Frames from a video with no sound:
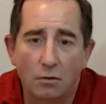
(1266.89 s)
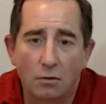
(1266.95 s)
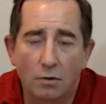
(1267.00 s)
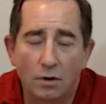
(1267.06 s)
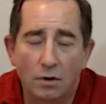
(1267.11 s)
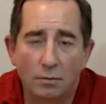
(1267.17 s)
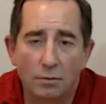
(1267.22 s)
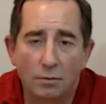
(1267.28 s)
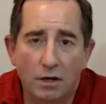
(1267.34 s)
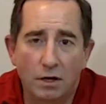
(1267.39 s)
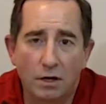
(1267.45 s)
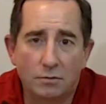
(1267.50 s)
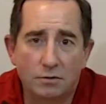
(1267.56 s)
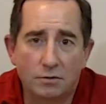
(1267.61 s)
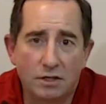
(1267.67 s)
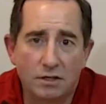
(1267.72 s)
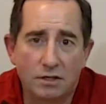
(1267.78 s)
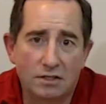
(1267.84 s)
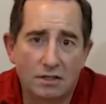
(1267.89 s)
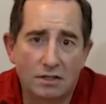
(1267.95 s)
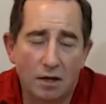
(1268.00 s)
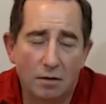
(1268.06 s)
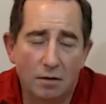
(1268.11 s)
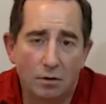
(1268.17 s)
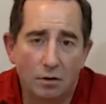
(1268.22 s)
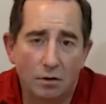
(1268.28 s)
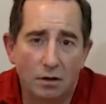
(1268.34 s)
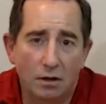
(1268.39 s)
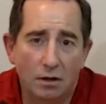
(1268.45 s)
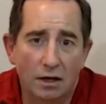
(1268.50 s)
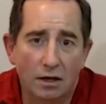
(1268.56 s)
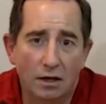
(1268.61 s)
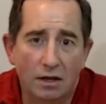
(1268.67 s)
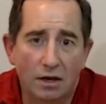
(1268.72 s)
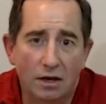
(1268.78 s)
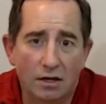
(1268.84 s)
When it becomes unstable,
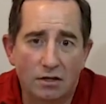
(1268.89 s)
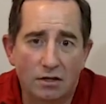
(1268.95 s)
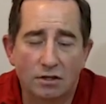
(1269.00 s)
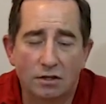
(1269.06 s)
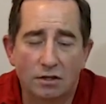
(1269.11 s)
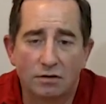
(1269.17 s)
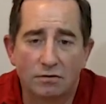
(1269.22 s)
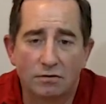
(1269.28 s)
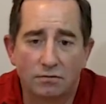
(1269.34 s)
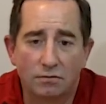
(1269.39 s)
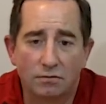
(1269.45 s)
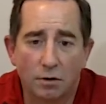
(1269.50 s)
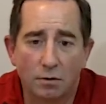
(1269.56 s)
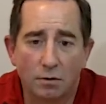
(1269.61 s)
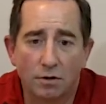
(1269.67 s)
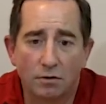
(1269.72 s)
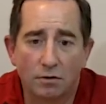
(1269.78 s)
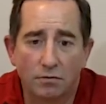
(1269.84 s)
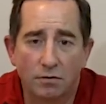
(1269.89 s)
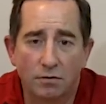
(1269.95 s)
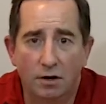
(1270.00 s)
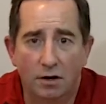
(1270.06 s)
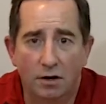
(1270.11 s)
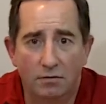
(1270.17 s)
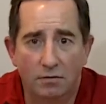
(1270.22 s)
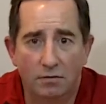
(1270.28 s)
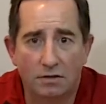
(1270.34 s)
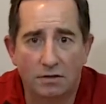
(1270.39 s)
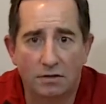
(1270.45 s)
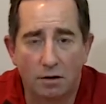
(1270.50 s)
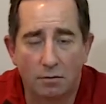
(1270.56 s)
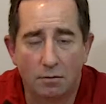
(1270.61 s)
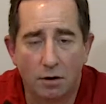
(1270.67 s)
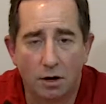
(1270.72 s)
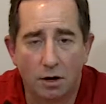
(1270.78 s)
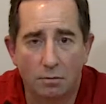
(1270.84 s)
it can actually deform the foot if it's
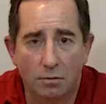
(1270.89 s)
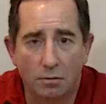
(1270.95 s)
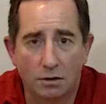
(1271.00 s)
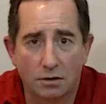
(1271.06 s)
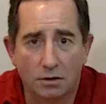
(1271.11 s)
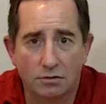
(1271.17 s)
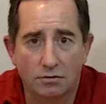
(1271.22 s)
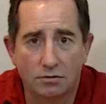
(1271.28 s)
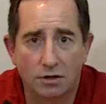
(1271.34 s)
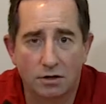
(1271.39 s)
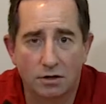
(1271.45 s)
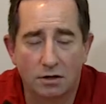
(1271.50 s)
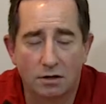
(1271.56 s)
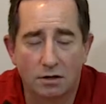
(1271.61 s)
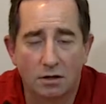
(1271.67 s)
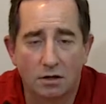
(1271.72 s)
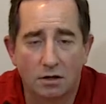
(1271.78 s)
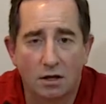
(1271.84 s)
not properly treated.